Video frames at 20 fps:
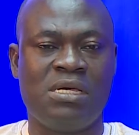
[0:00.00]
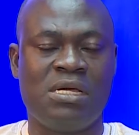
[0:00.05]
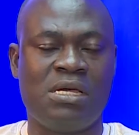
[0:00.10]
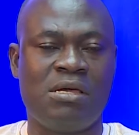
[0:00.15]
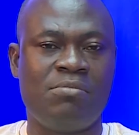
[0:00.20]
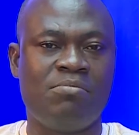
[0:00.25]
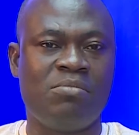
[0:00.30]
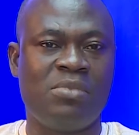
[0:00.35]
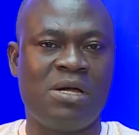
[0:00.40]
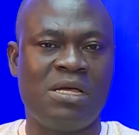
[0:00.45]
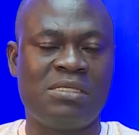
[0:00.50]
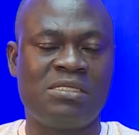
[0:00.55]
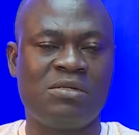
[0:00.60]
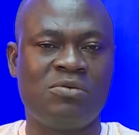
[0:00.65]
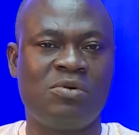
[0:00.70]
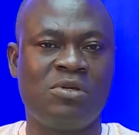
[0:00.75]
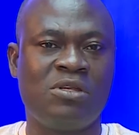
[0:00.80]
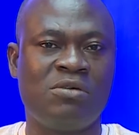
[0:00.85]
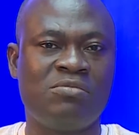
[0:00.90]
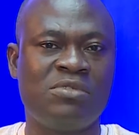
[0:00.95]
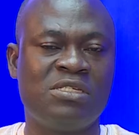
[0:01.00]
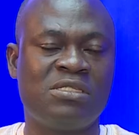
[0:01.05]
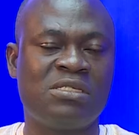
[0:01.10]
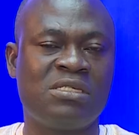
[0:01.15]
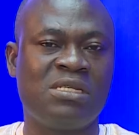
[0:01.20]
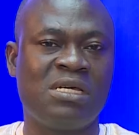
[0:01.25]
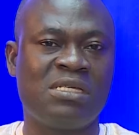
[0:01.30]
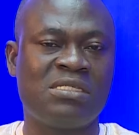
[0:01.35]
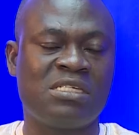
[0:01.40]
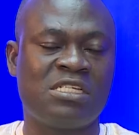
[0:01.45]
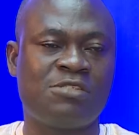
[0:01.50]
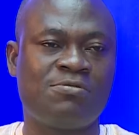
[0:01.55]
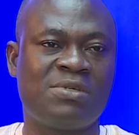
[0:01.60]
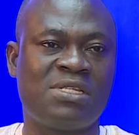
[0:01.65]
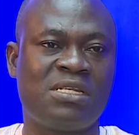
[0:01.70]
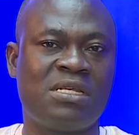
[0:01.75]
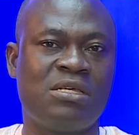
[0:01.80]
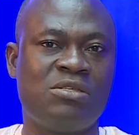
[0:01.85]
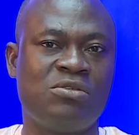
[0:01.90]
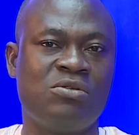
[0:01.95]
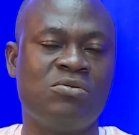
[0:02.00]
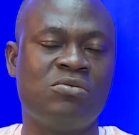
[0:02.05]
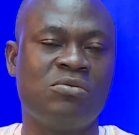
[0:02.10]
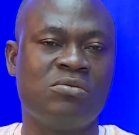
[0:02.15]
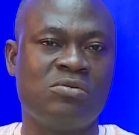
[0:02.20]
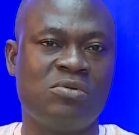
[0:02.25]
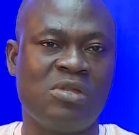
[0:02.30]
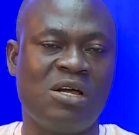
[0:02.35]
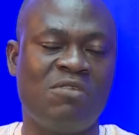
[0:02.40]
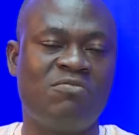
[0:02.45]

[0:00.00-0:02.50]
I think one of the things that is expected that you will